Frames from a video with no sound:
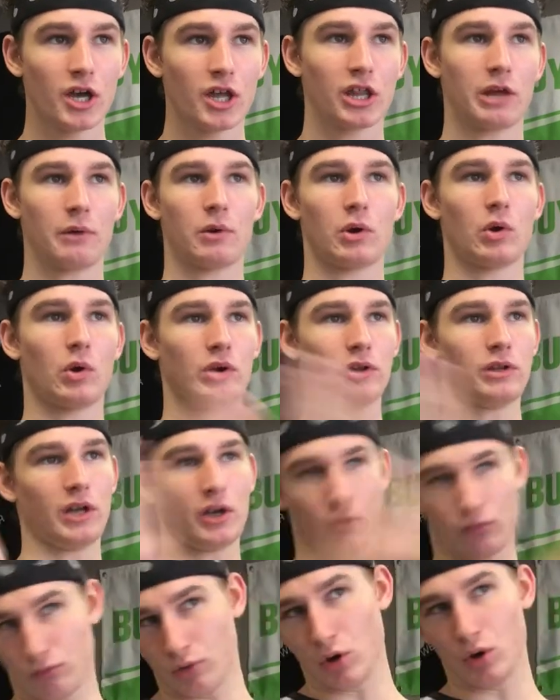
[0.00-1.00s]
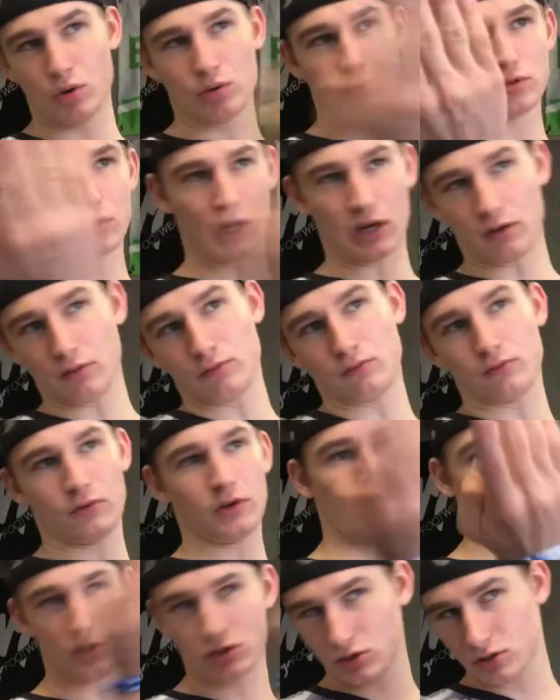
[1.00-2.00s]
They were going like road, like
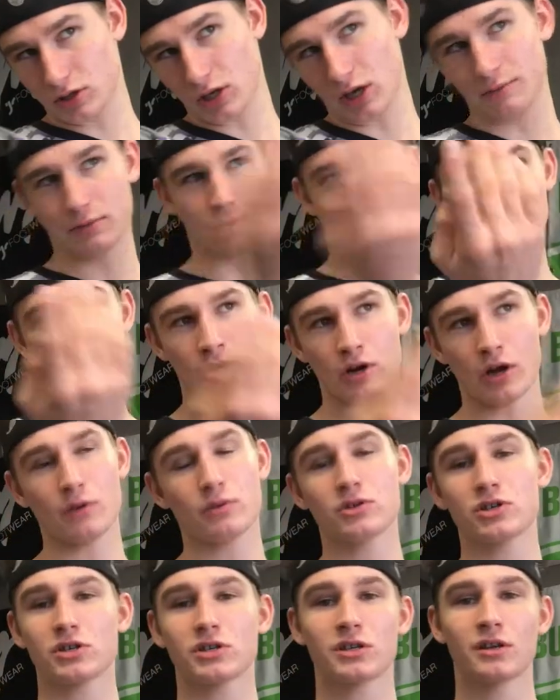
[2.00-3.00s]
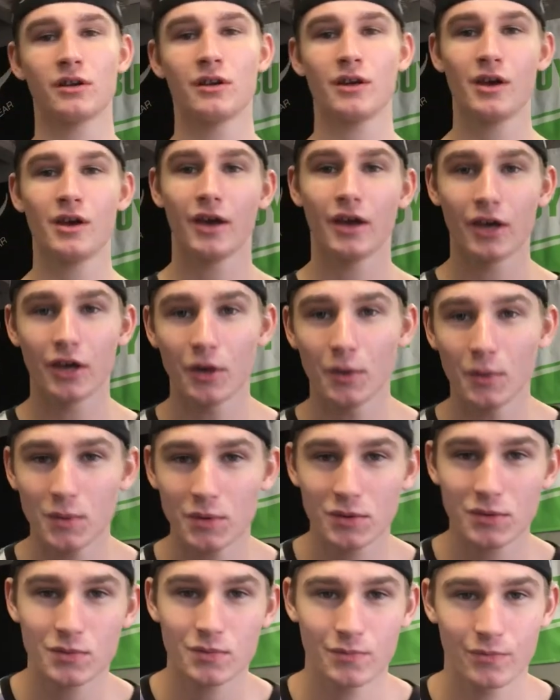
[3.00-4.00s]
each type of the road. I was just, it
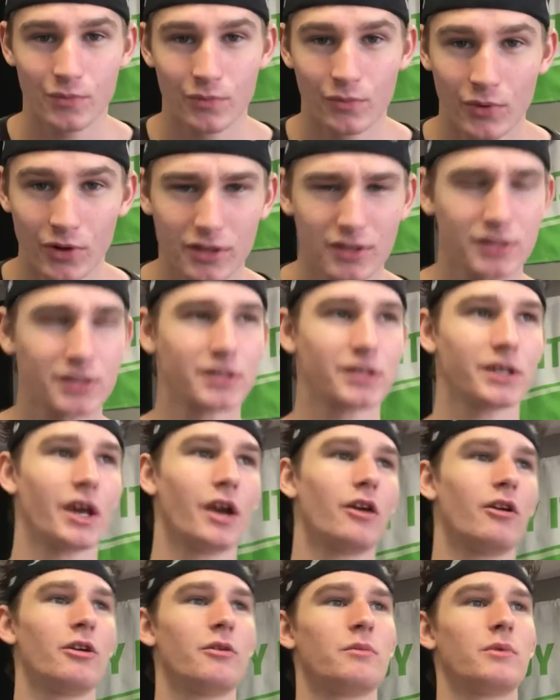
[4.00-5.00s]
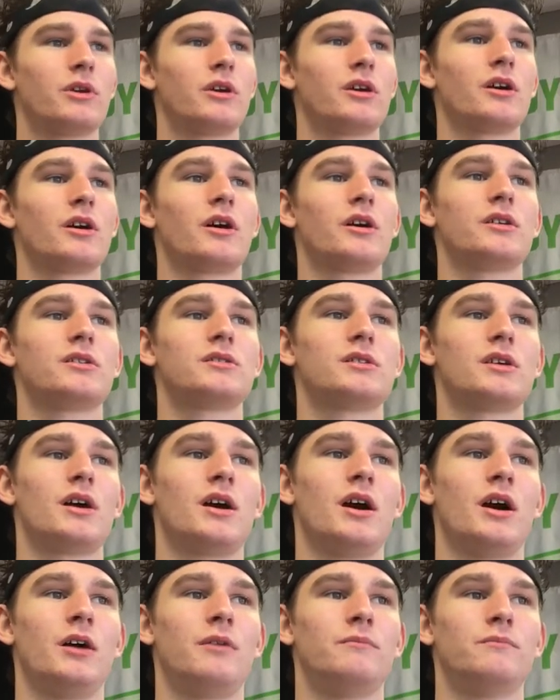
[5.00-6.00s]
was really scary because,
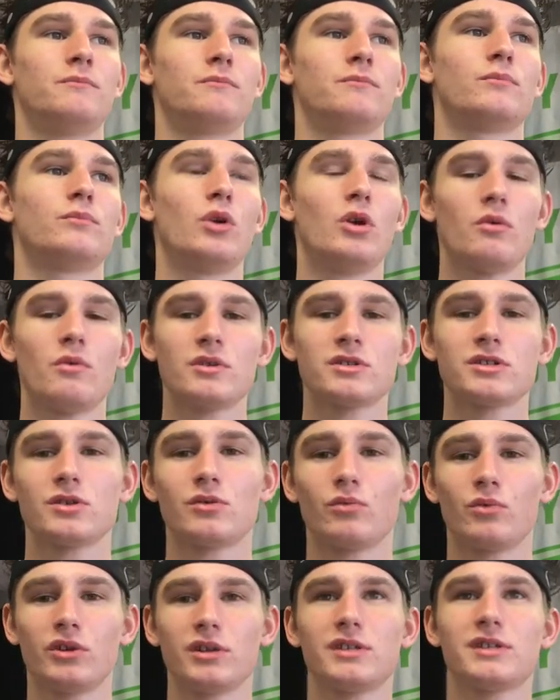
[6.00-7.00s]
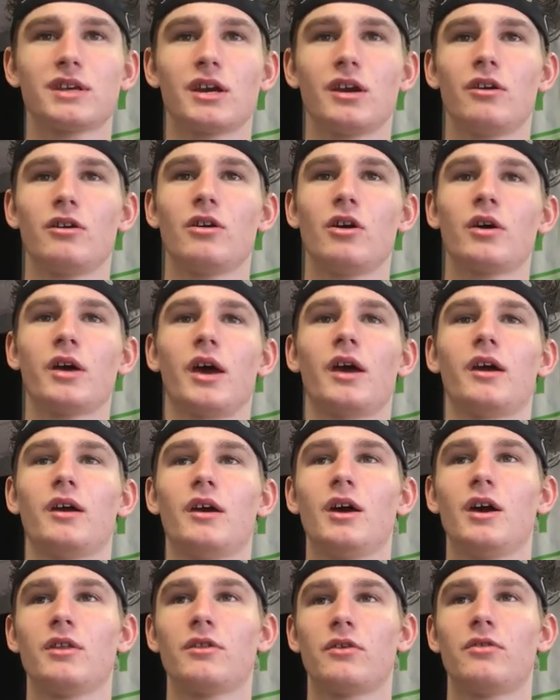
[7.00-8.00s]
um, well, it wasn't really scary. Okay,
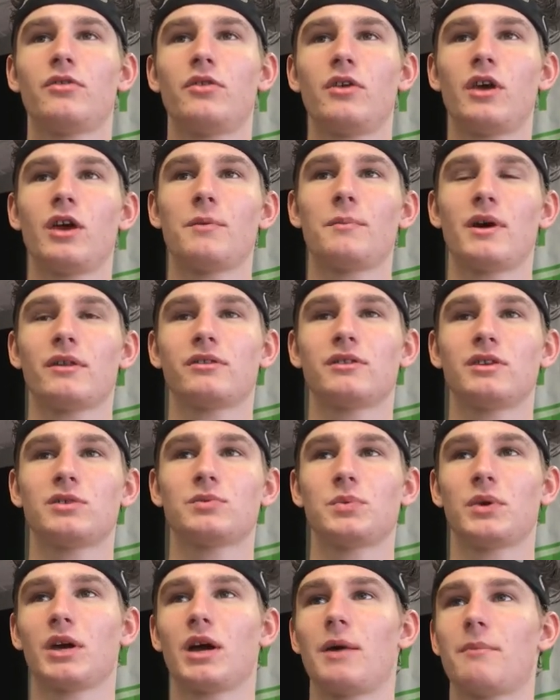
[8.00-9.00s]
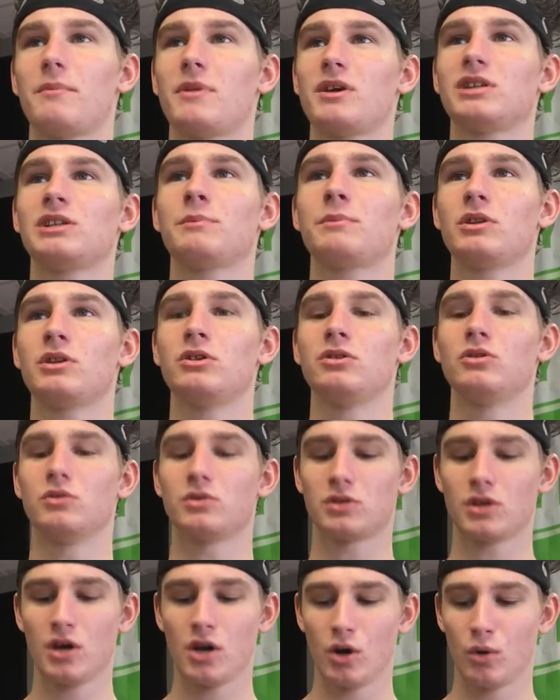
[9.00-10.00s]
the thing about this, but I got messed up on the news,
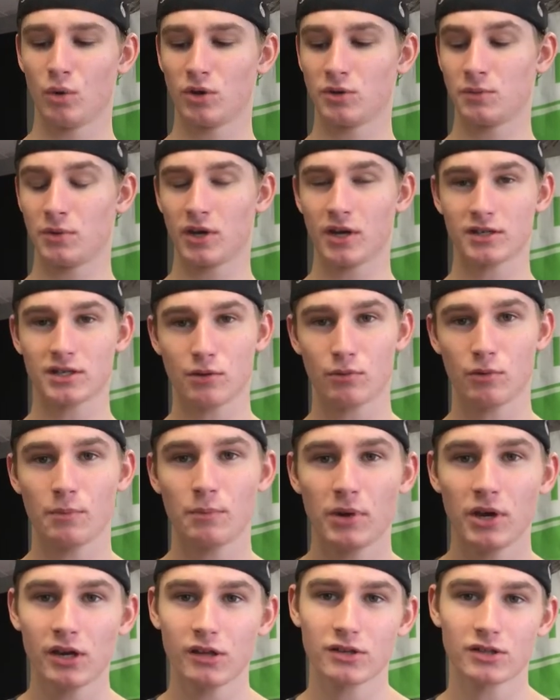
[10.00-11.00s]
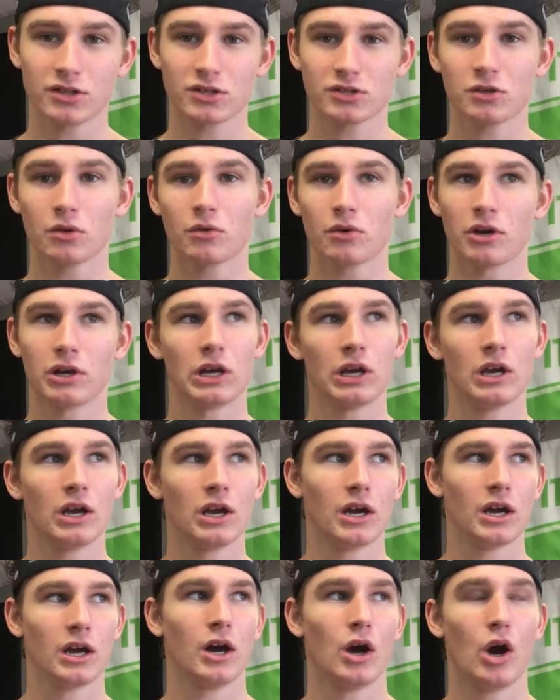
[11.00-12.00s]
was because I repeated the story
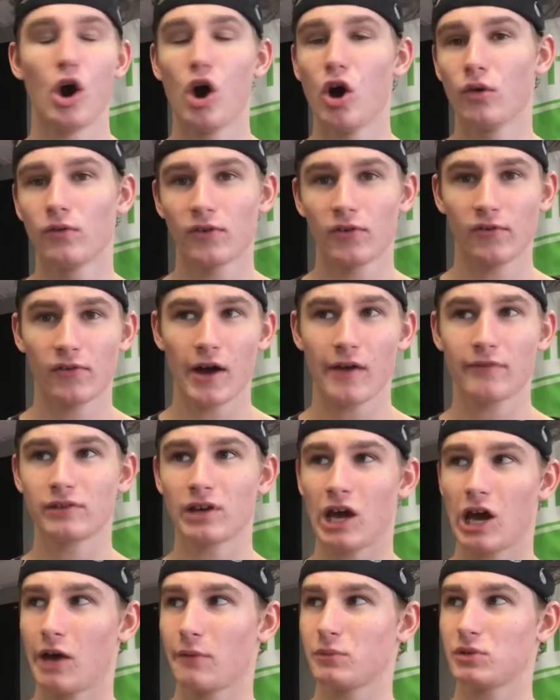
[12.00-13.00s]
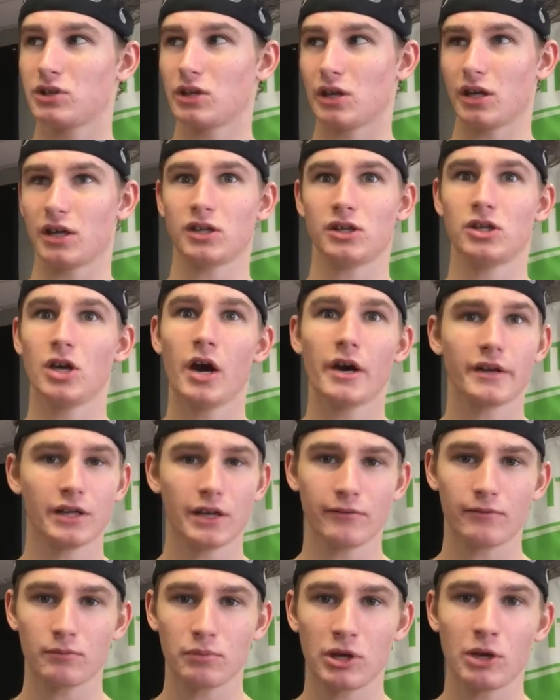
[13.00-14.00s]
over five times to like ton of
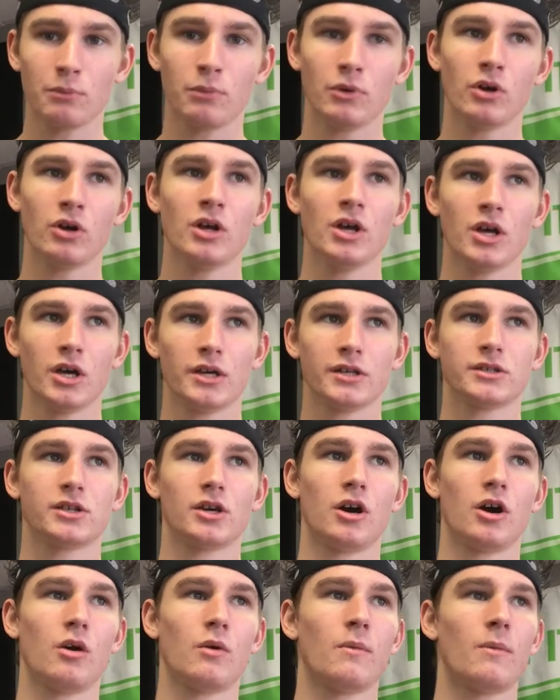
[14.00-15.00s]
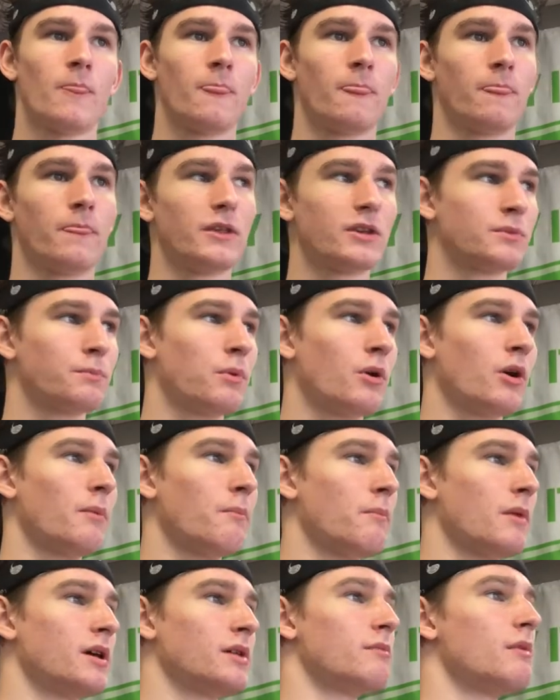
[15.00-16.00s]
different people. So this part
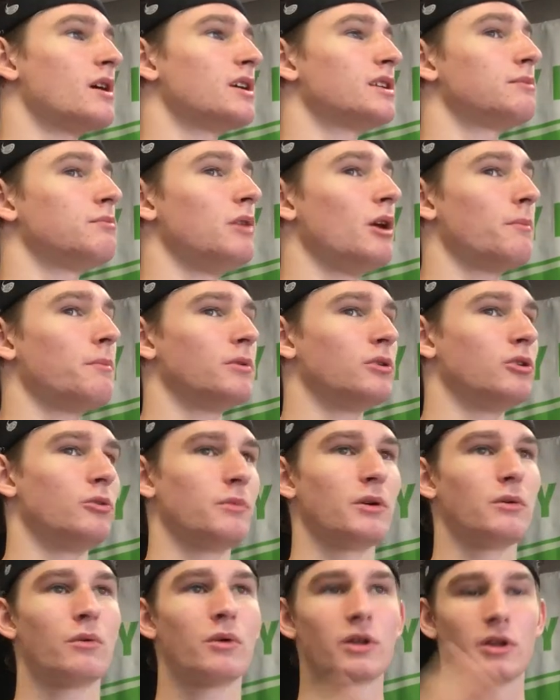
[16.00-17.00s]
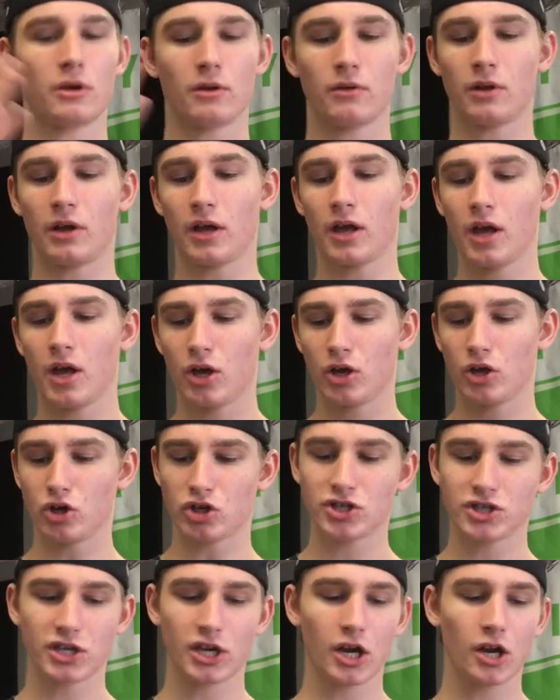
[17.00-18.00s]
messed me up a little bit where they're like, you're
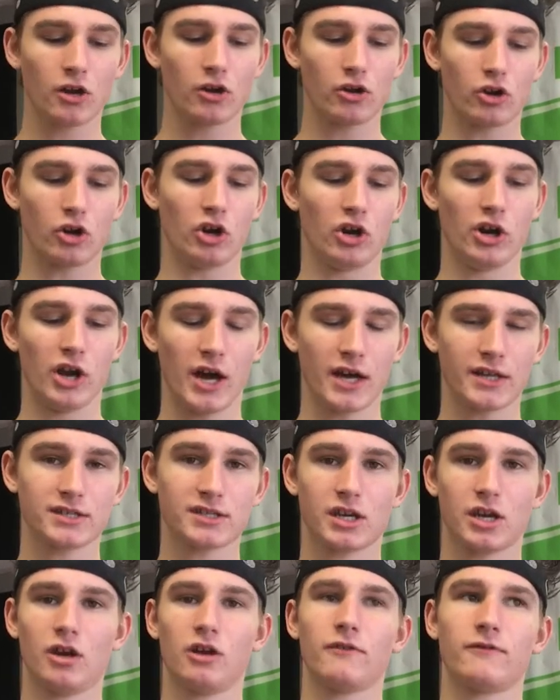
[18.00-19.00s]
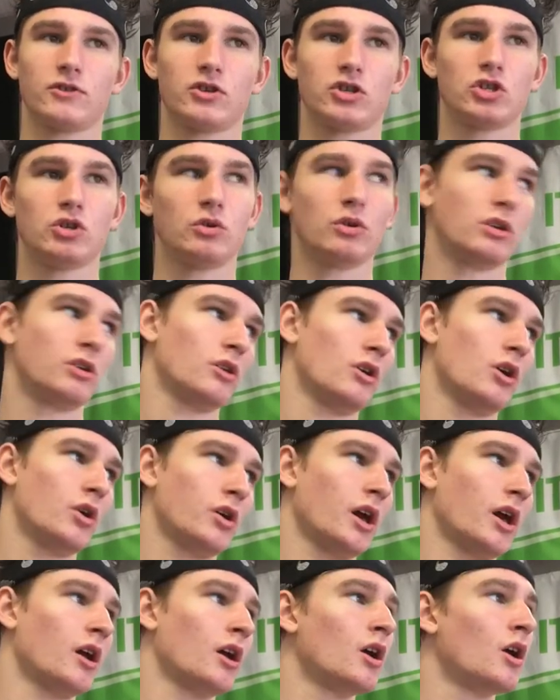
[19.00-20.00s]
scared or you're not scared of the shooting.
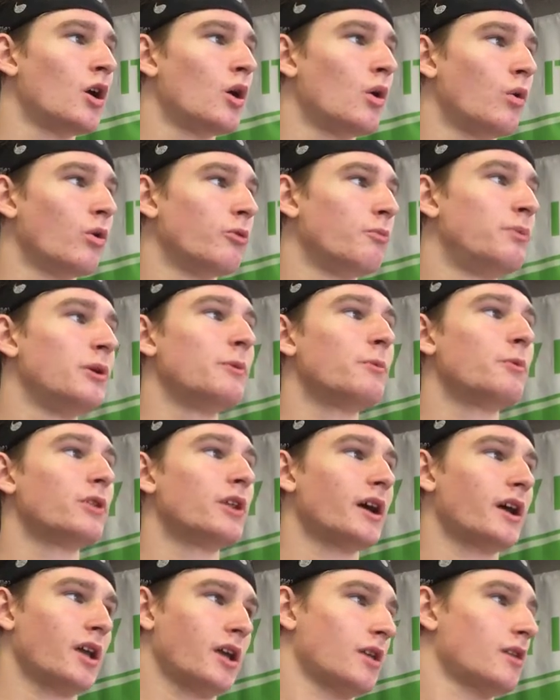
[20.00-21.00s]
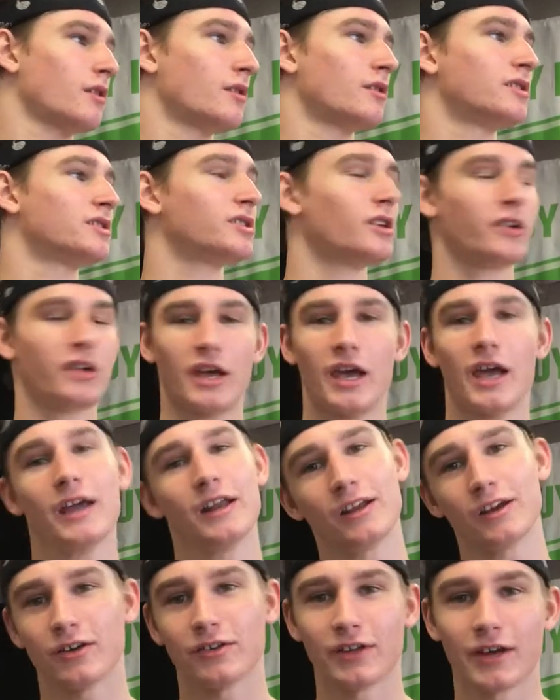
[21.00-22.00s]
Okay, well, the people that started
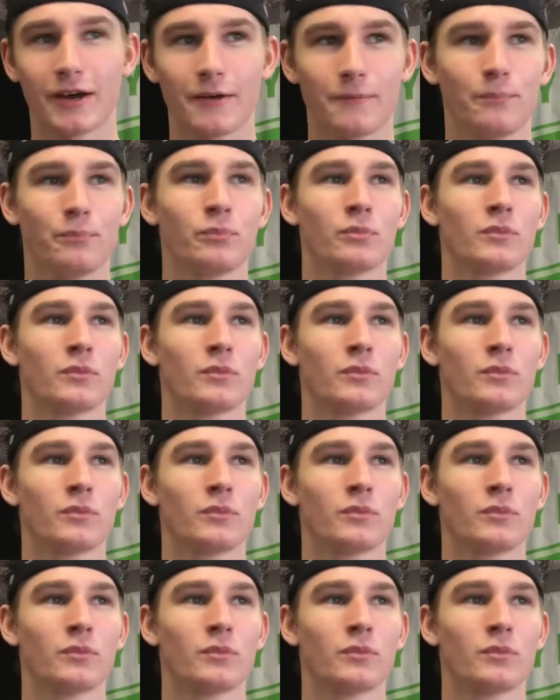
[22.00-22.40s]
hating on that